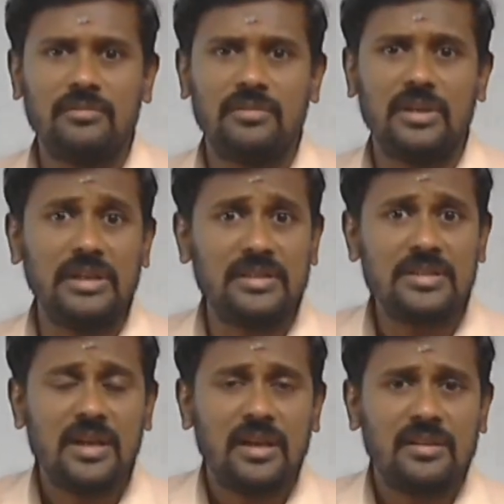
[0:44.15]
That is,
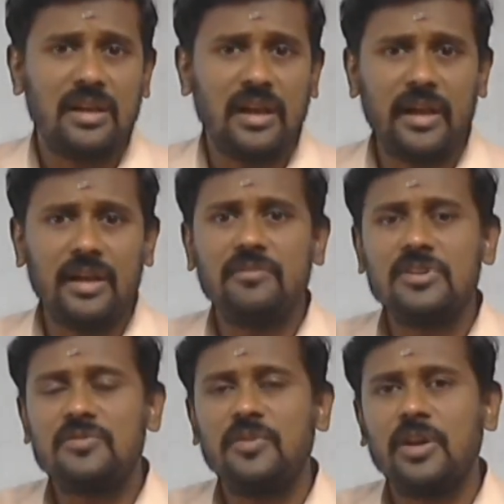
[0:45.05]
the line
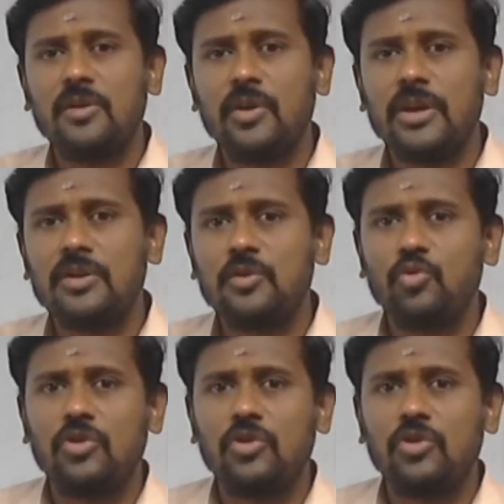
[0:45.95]
which we are going to